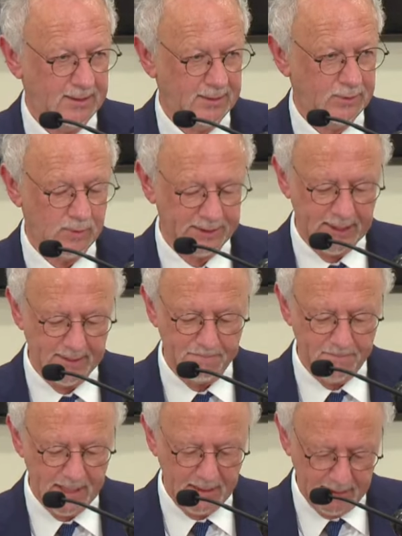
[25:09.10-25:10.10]
to
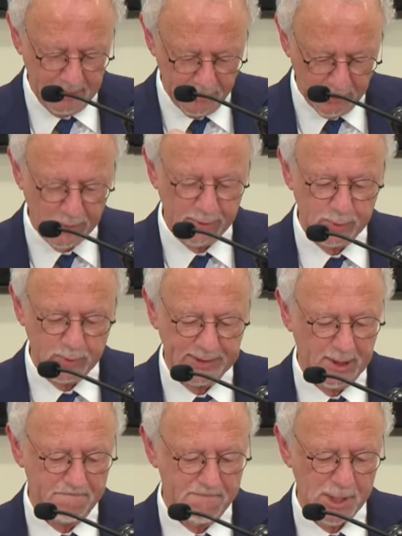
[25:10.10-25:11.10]
adopt and in order to
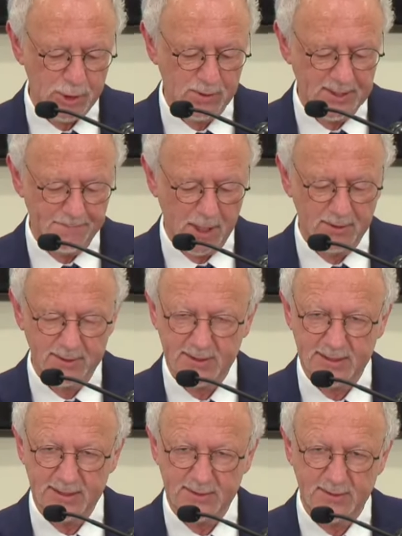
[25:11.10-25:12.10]
adopt measures and
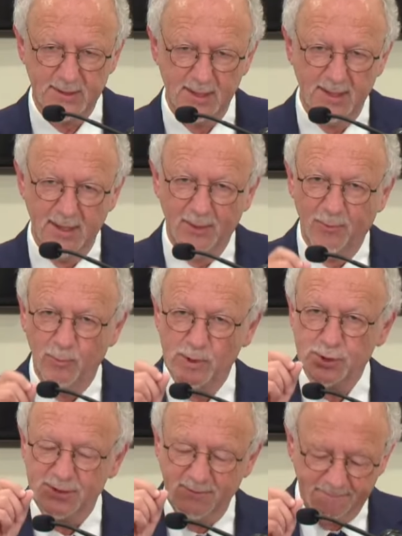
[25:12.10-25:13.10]
policies which
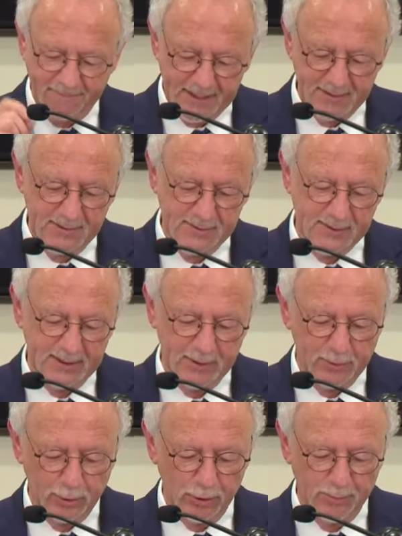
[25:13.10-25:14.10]
defends a
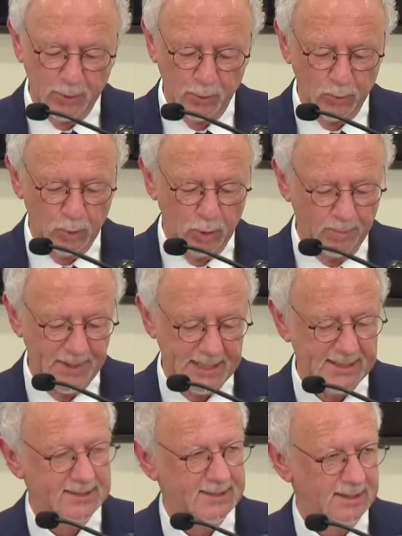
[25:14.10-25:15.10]
global
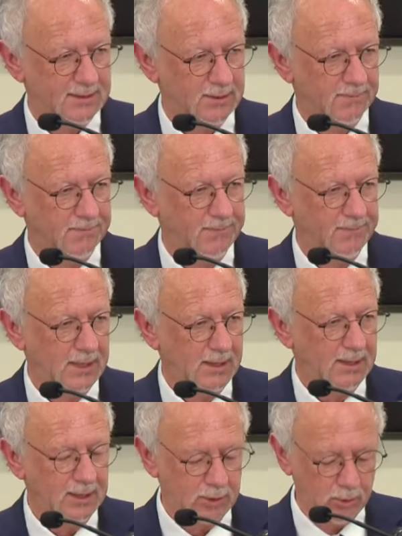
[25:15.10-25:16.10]
rule-based system,
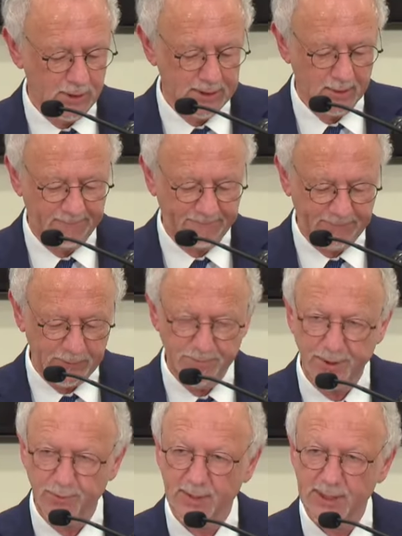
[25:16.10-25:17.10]
including of
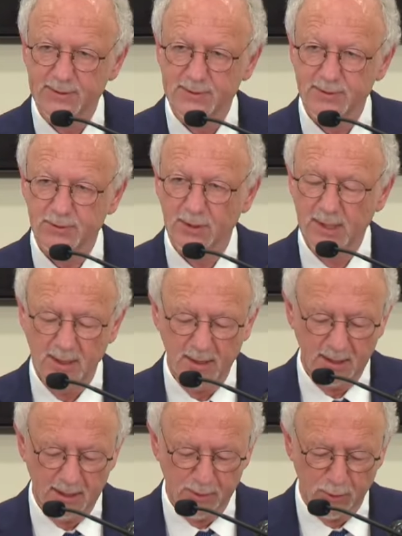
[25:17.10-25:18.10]
human rights,
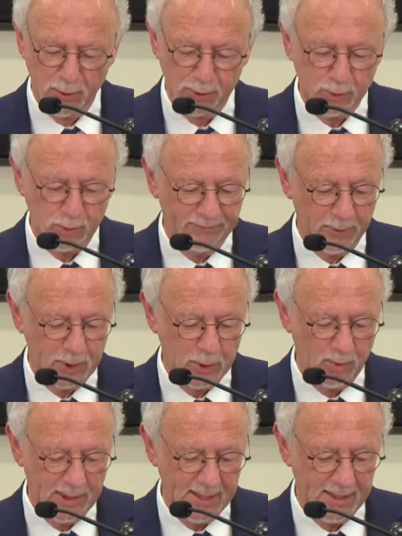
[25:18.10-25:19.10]
in order to avoid
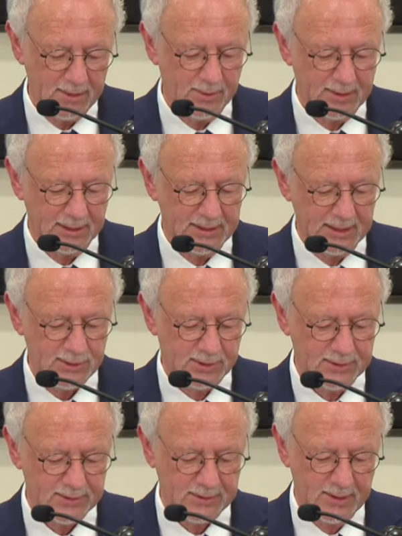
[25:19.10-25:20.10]
creating the
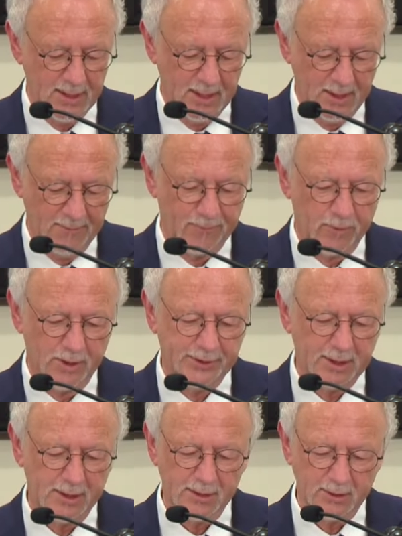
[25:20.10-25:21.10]
conditions for a
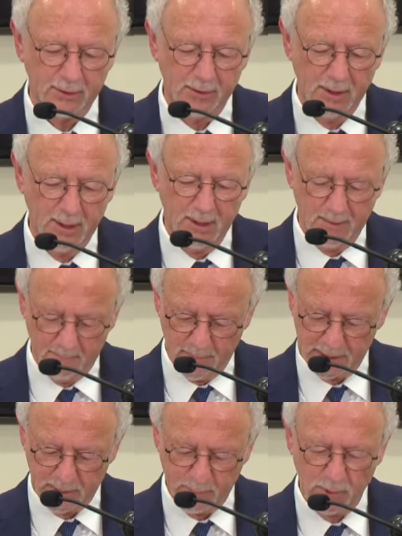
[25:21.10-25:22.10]
darker,
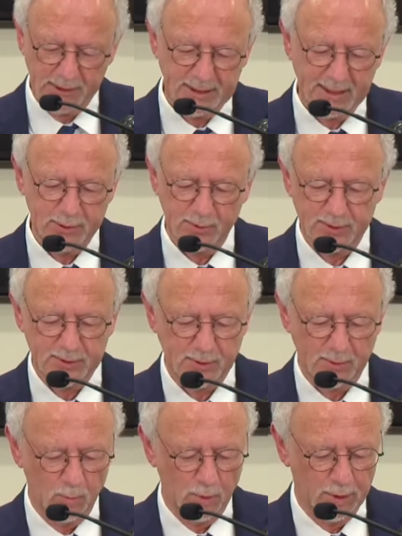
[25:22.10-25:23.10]
much more dangerous
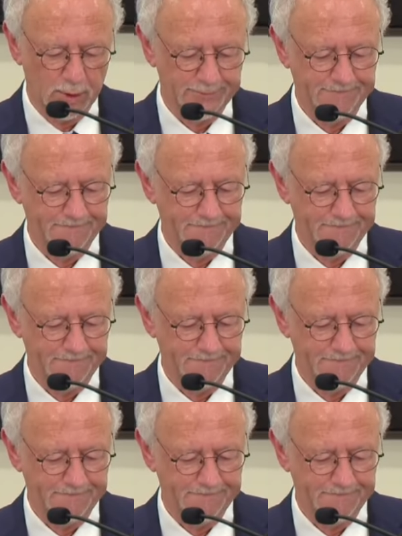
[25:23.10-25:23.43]
world.